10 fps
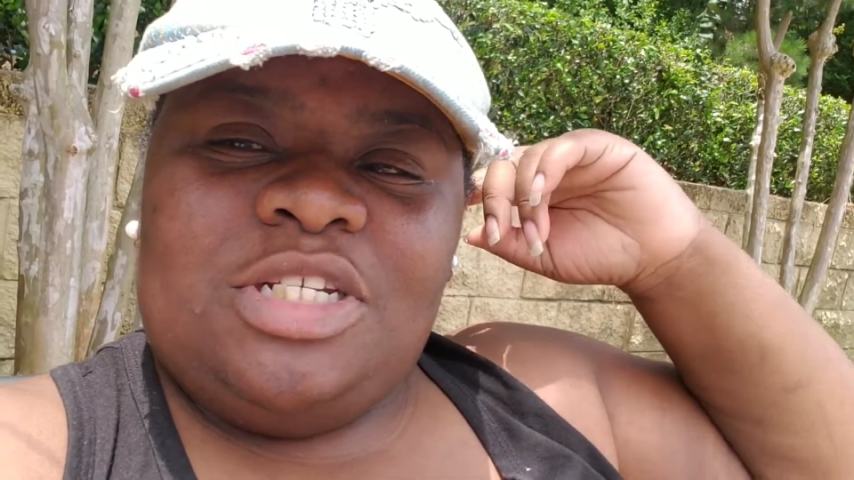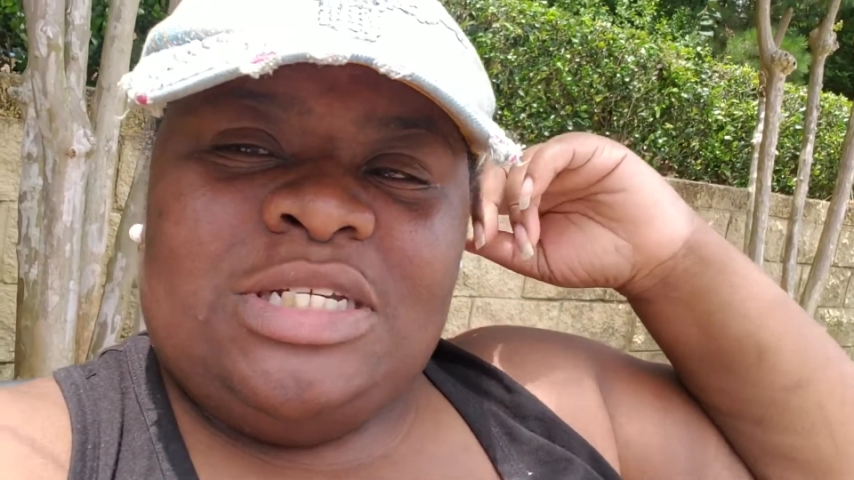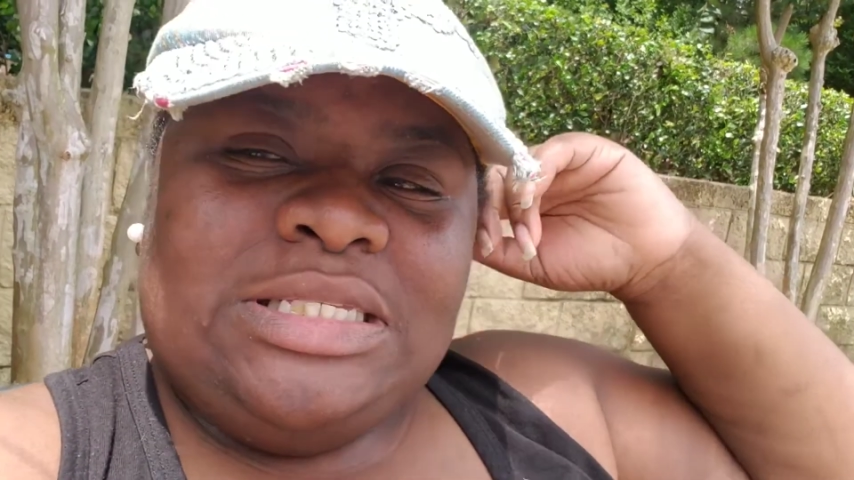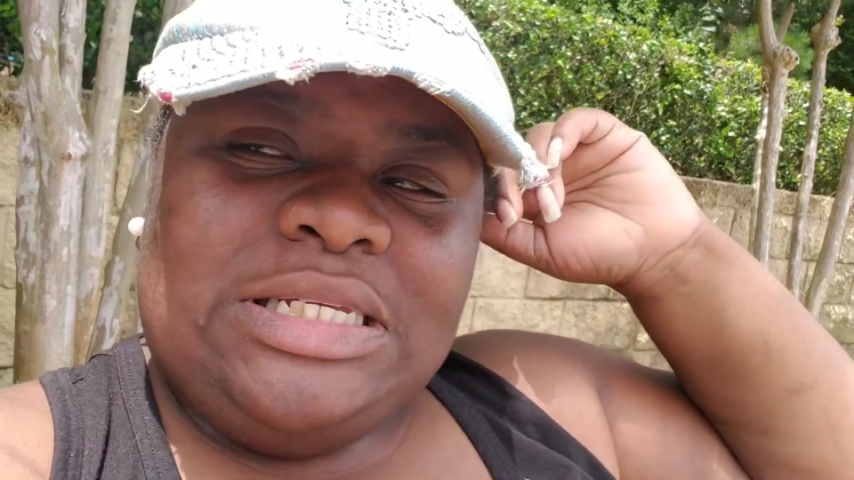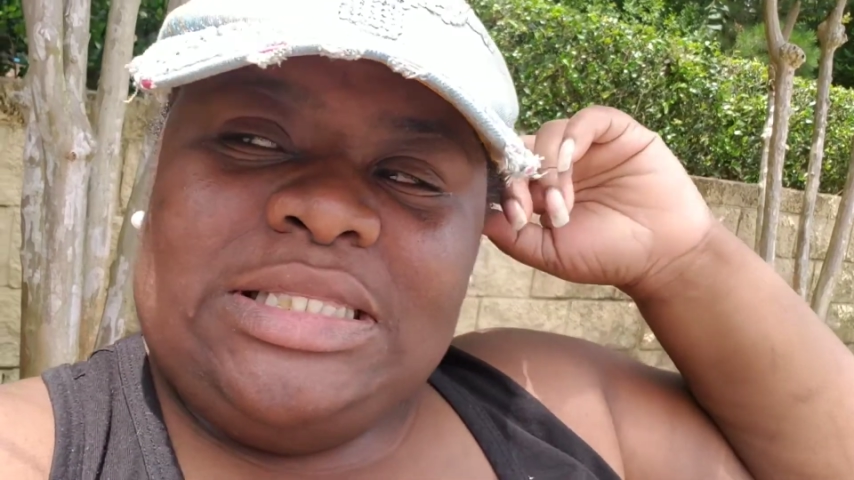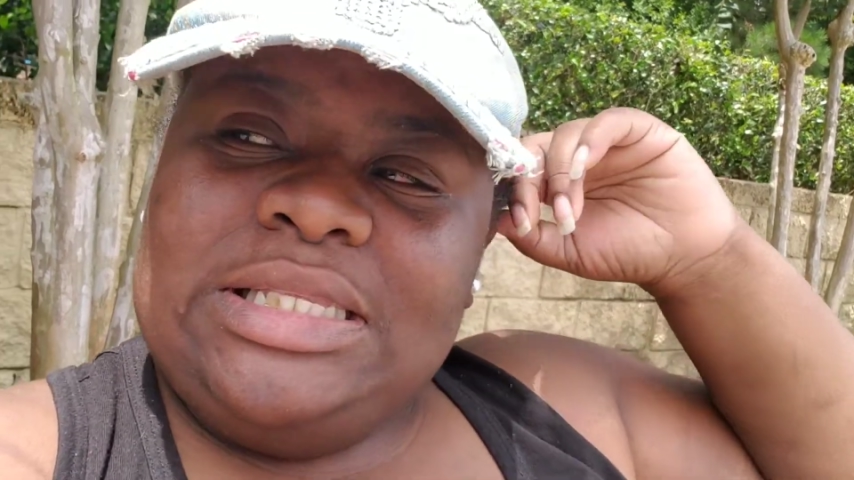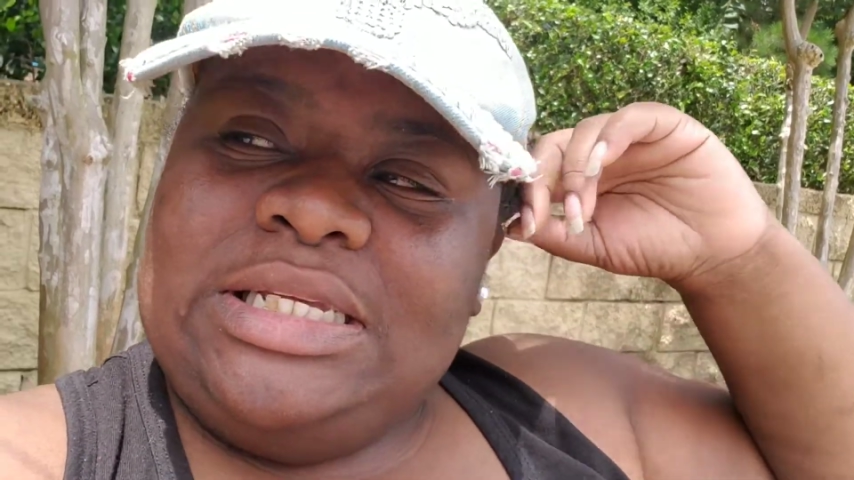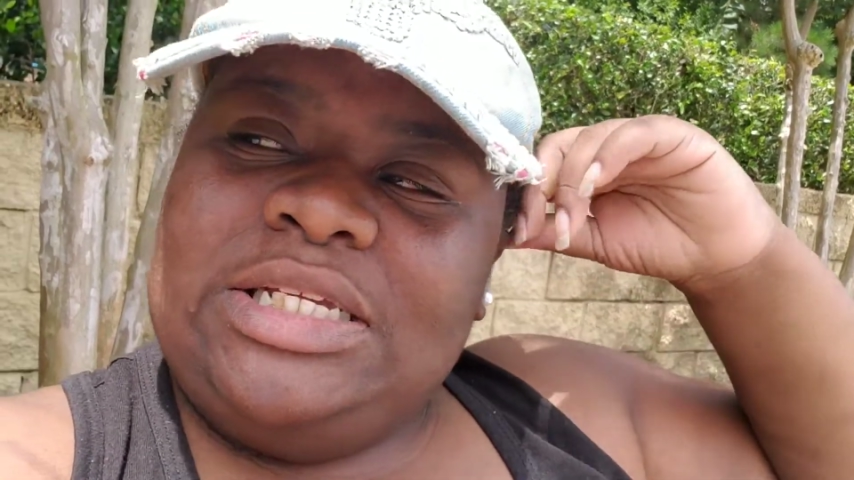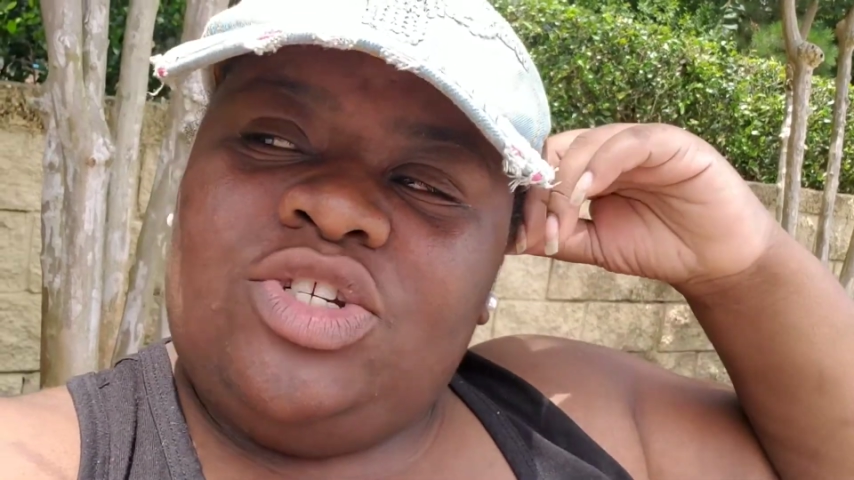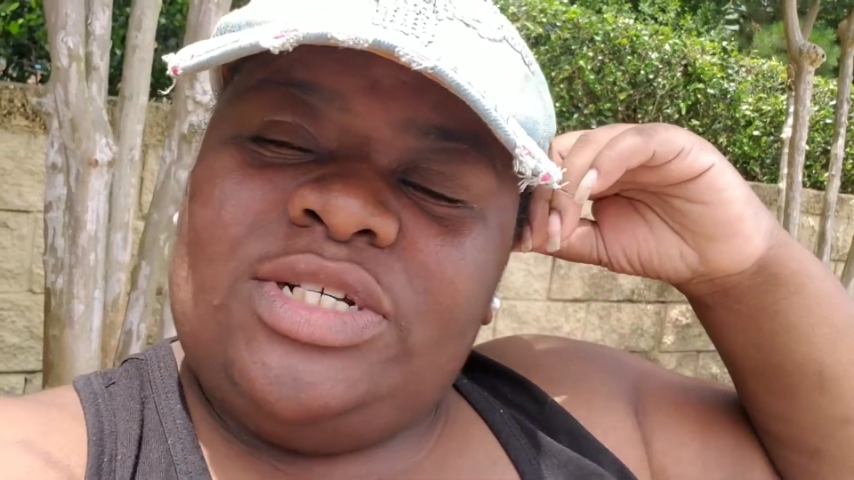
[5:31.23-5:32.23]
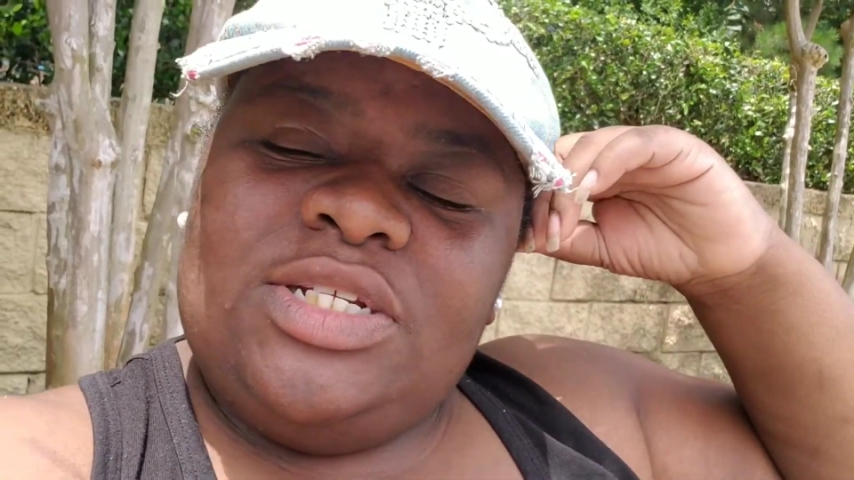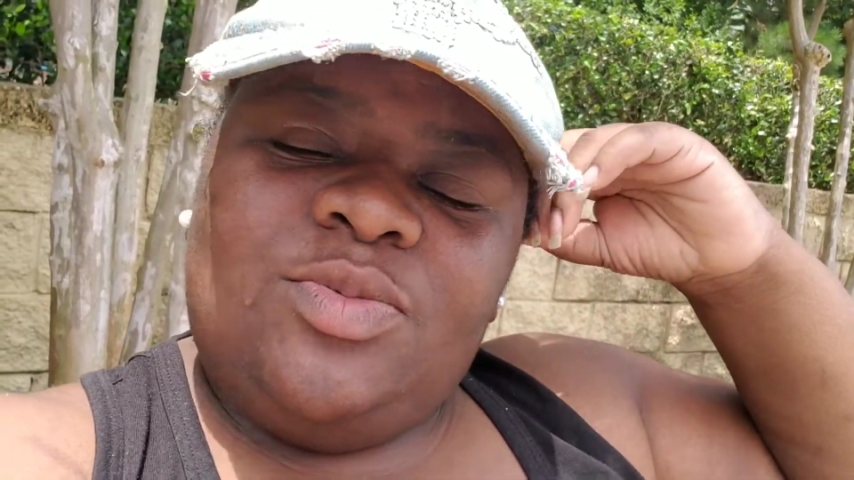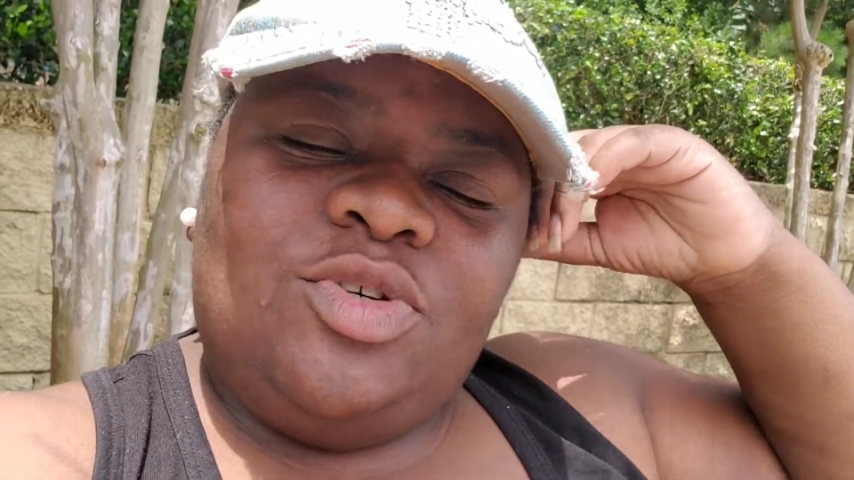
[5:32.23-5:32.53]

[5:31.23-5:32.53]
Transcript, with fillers: But she's in the dressing